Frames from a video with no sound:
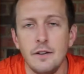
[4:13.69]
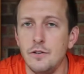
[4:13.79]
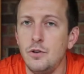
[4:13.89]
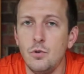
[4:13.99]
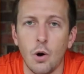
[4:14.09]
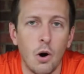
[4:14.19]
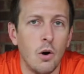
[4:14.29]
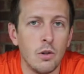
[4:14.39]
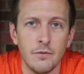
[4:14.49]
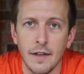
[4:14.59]
Do
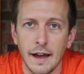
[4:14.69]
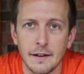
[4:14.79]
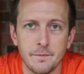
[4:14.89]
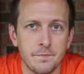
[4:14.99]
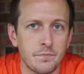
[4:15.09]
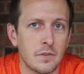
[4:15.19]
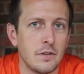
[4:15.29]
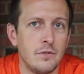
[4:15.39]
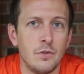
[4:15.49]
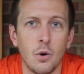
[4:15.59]
all of that.
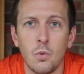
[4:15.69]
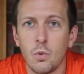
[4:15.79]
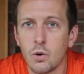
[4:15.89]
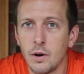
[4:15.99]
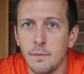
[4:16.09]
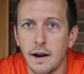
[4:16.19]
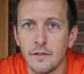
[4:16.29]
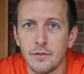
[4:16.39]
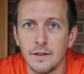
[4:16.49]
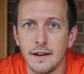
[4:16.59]
Don't worry about
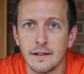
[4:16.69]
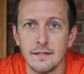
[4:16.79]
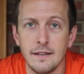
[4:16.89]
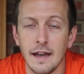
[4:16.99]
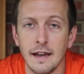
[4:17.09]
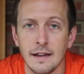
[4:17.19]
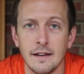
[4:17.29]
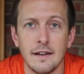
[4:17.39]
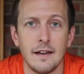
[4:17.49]
it for the next day.